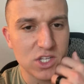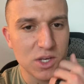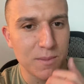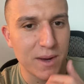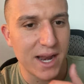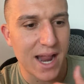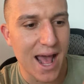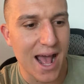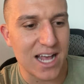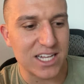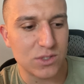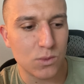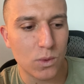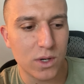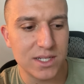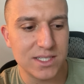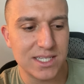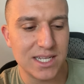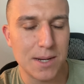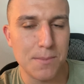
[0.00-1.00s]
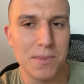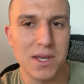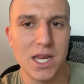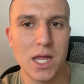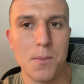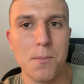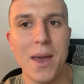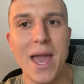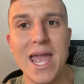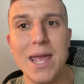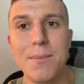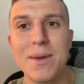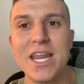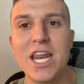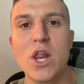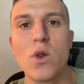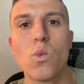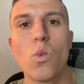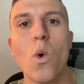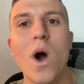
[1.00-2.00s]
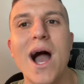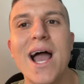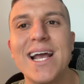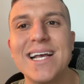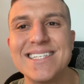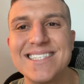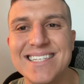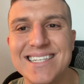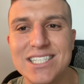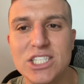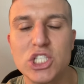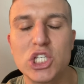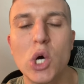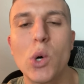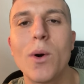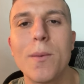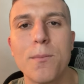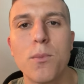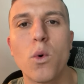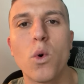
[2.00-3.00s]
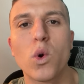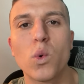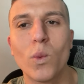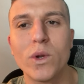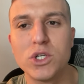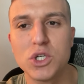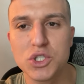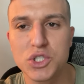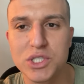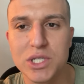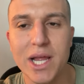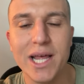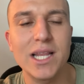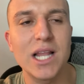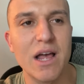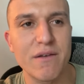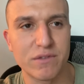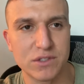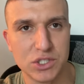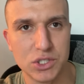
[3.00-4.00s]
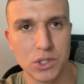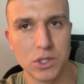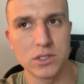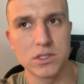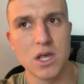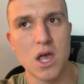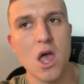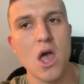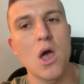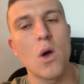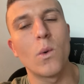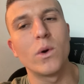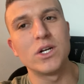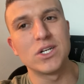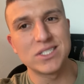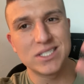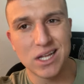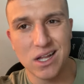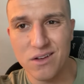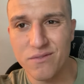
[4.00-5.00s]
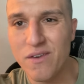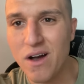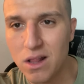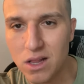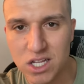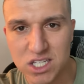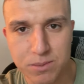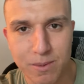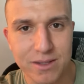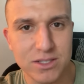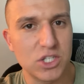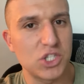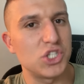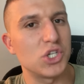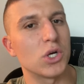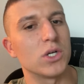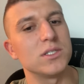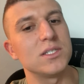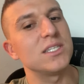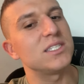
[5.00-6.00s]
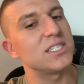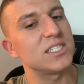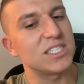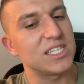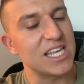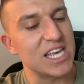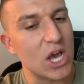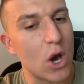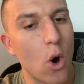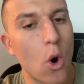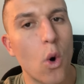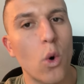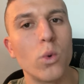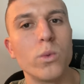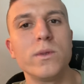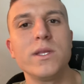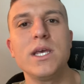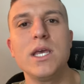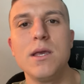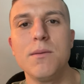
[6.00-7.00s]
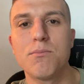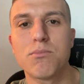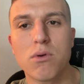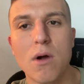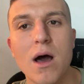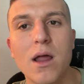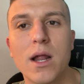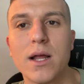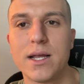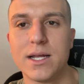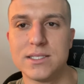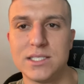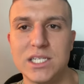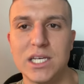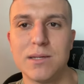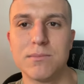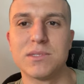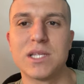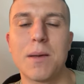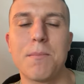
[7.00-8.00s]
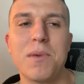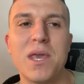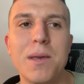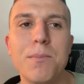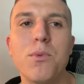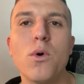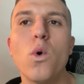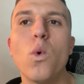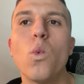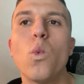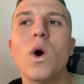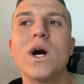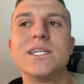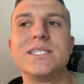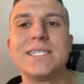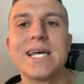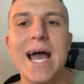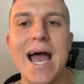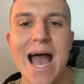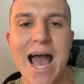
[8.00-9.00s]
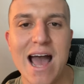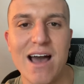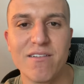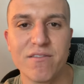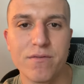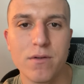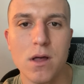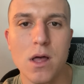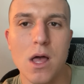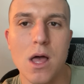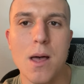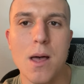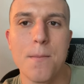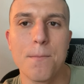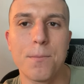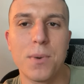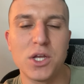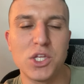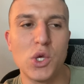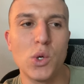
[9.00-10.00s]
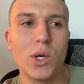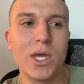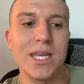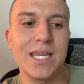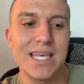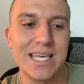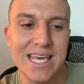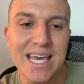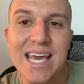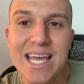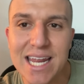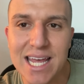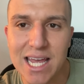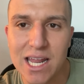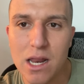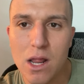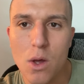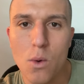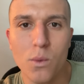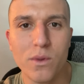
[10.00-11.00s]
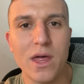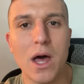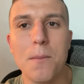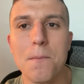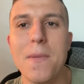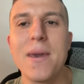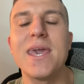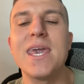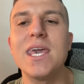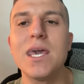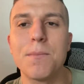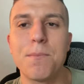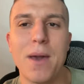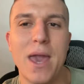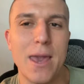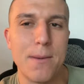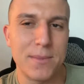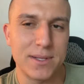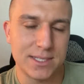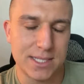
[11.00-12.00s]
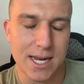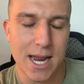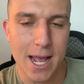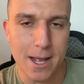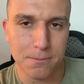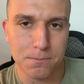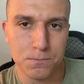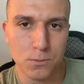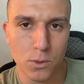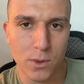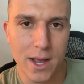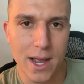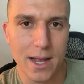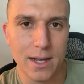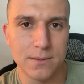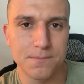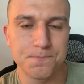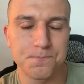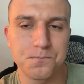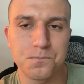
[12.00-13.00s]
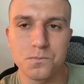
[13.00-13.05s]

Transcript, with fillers: You might ask, what is an immediate payment and why is this so important when you're selling life insurance? When you're selling final expense insurance, this is the only product, it seems, that people want to have but you can get it without making a payment today, okay?